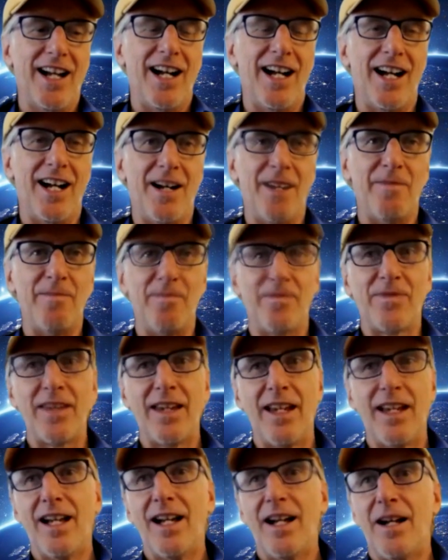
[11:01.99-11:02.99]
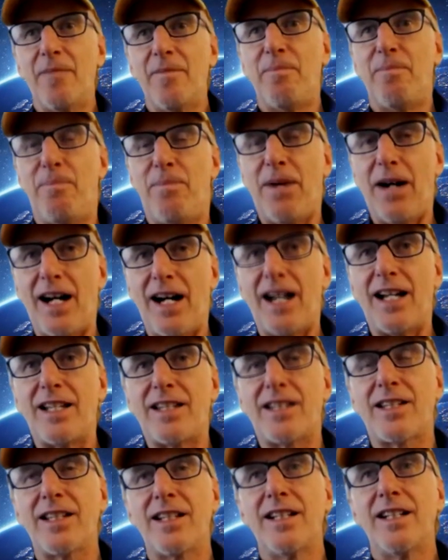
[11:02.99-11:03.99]
Um,
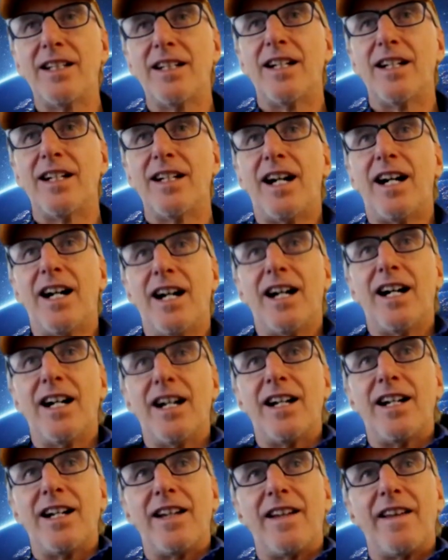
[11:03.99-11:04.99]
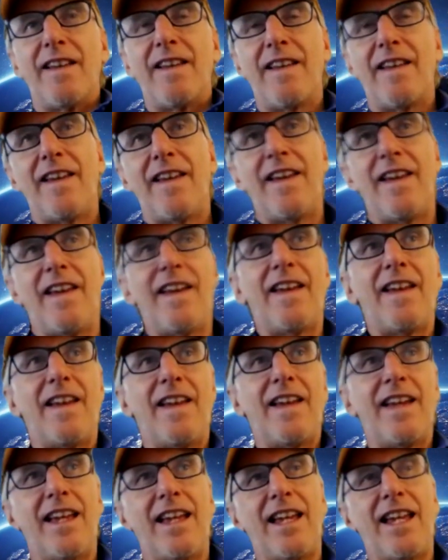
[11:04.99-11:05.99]
but uh,
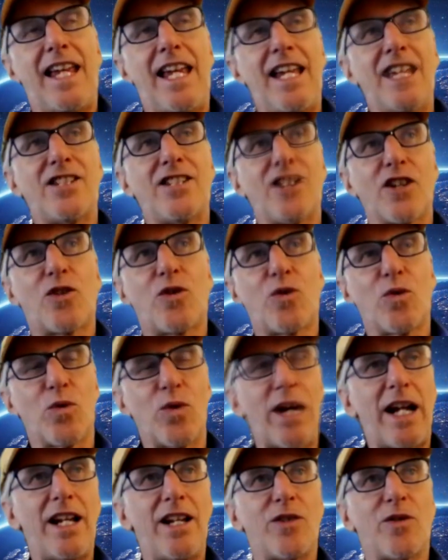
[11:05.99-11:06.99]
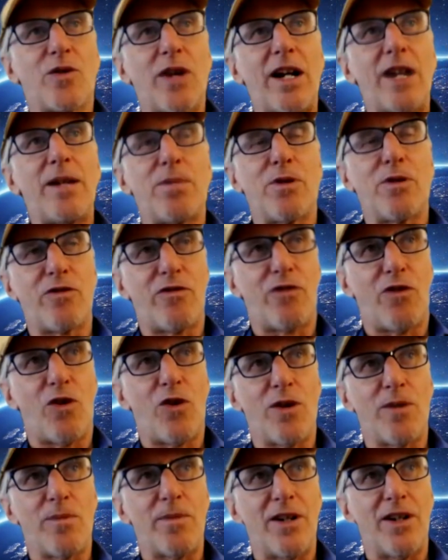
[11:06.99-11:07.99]
he's a great, great
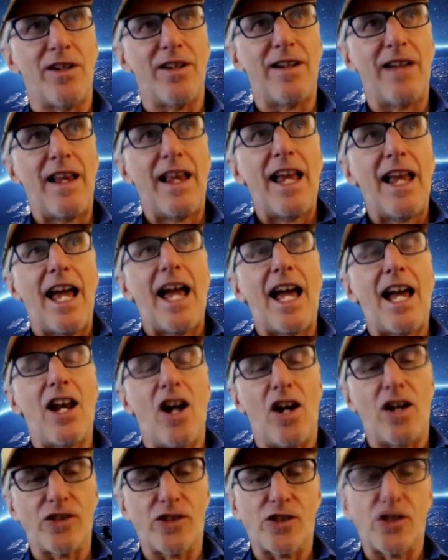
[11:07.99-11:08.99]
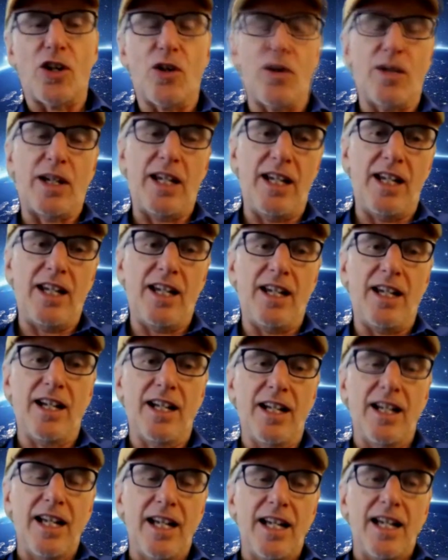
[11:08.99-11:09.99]
performer, and also he
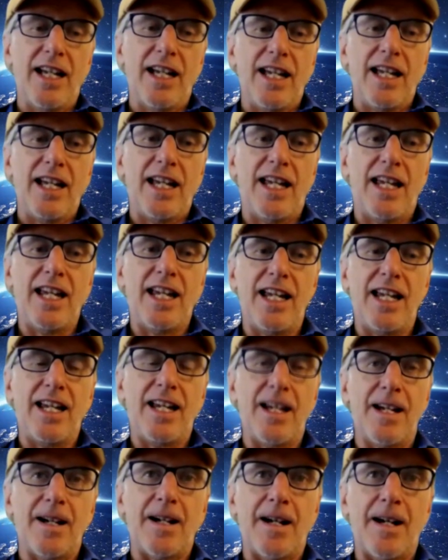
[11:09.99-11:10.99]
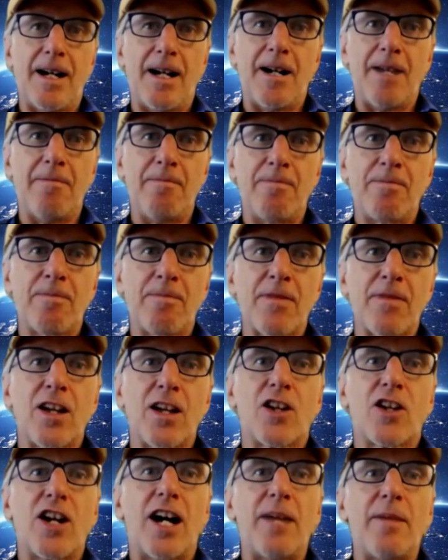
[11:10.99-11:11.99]
he um,
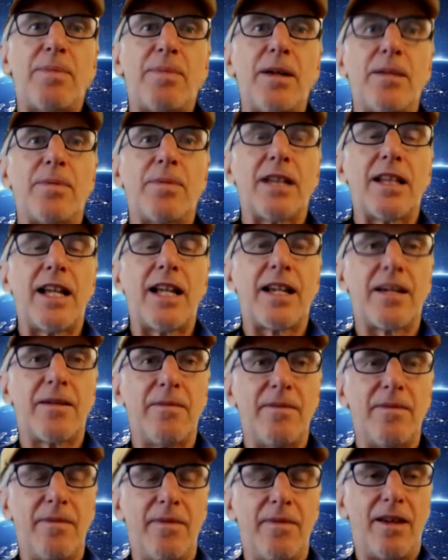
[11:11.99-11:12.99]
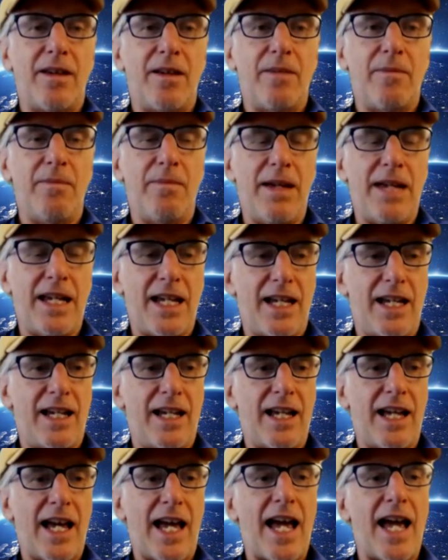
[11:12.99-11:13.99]
got people like
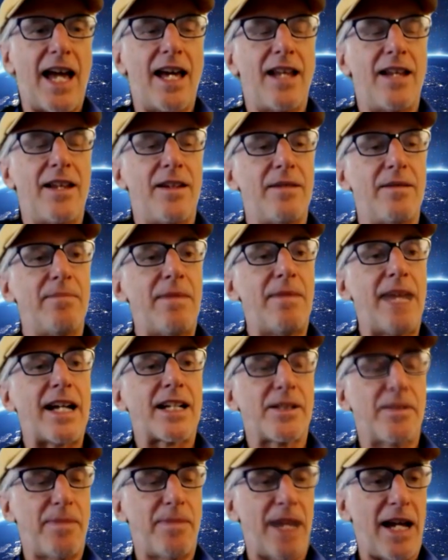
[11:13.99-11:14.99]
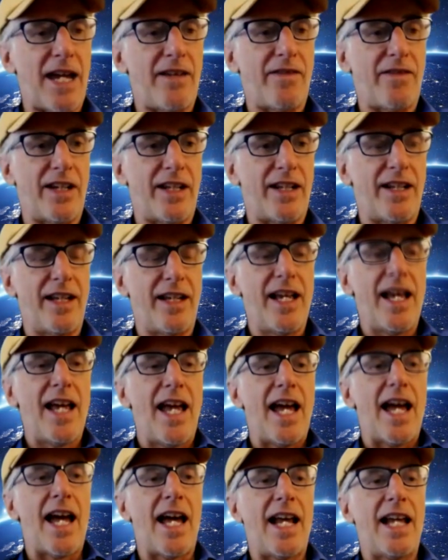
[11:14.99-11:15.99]
me and Max Maven,
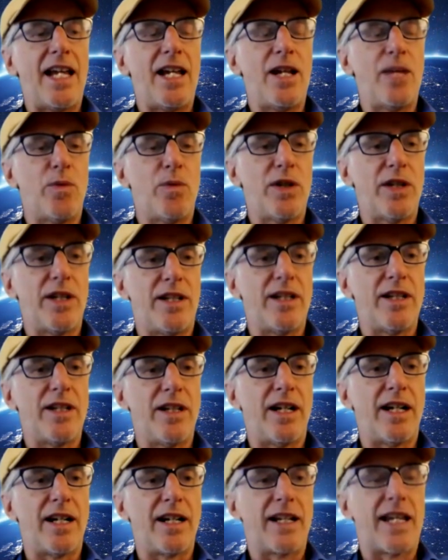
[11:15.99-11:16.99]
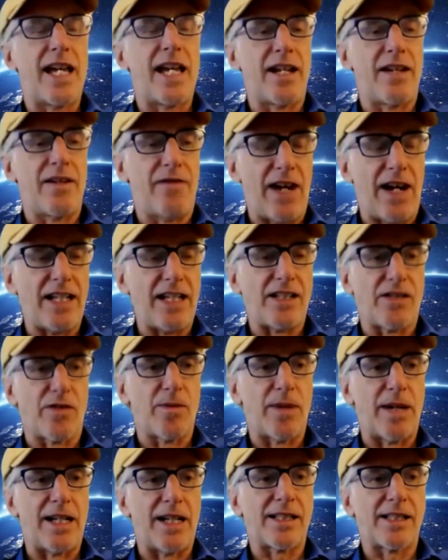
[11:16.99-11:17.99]
and he would uh, get advice
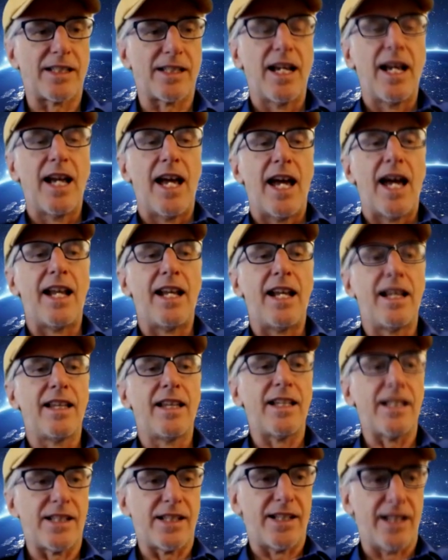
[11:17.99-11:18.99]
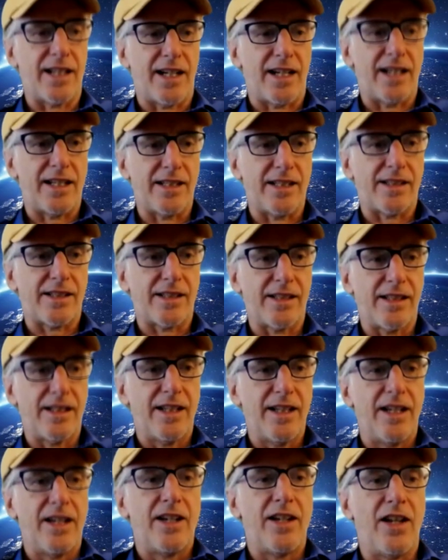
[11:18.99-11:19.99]
from us, and he listened to us.
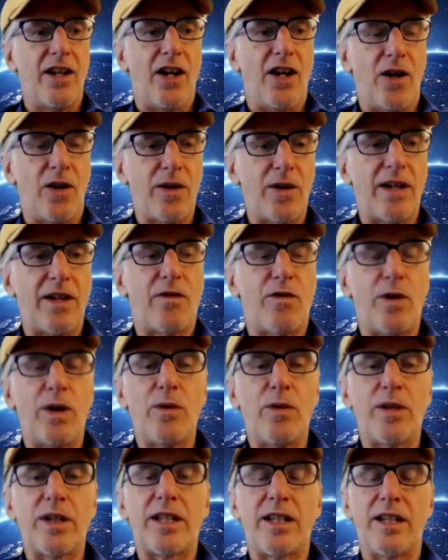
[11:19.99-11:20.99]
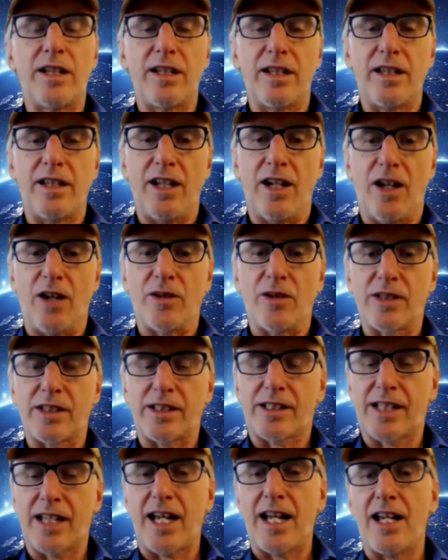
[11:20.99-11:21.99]
You know, if we would, you know,
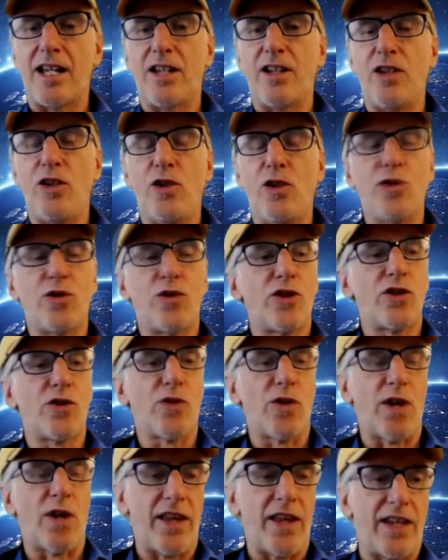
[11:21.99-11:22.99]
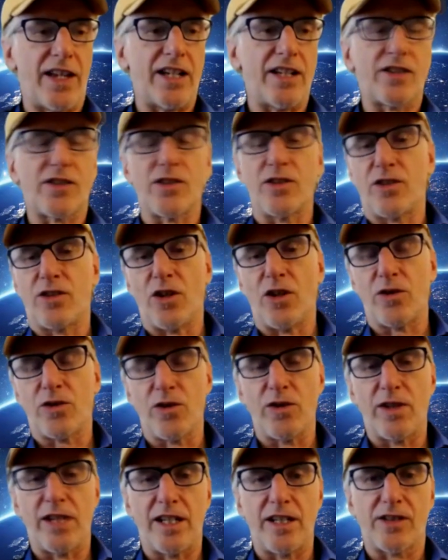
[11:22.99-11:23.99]
say you should try this or don't
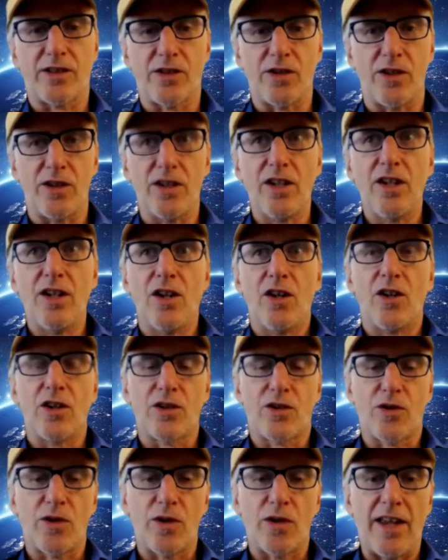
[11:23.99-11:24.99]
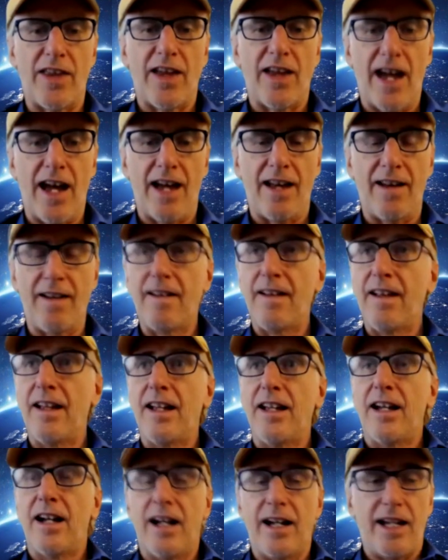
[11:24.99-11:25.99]
do this or or try that,
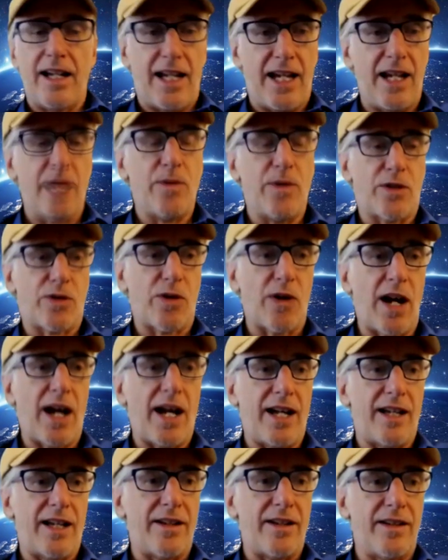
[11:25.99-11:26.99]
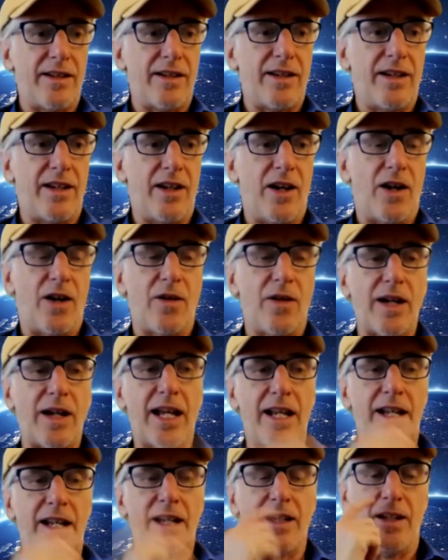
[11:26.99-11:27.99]
he would try it you know,
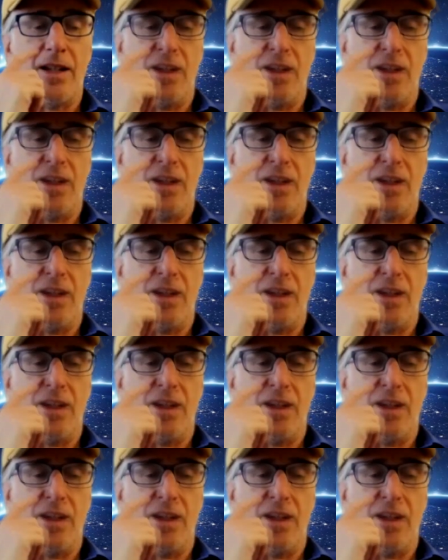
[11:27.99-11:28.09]
and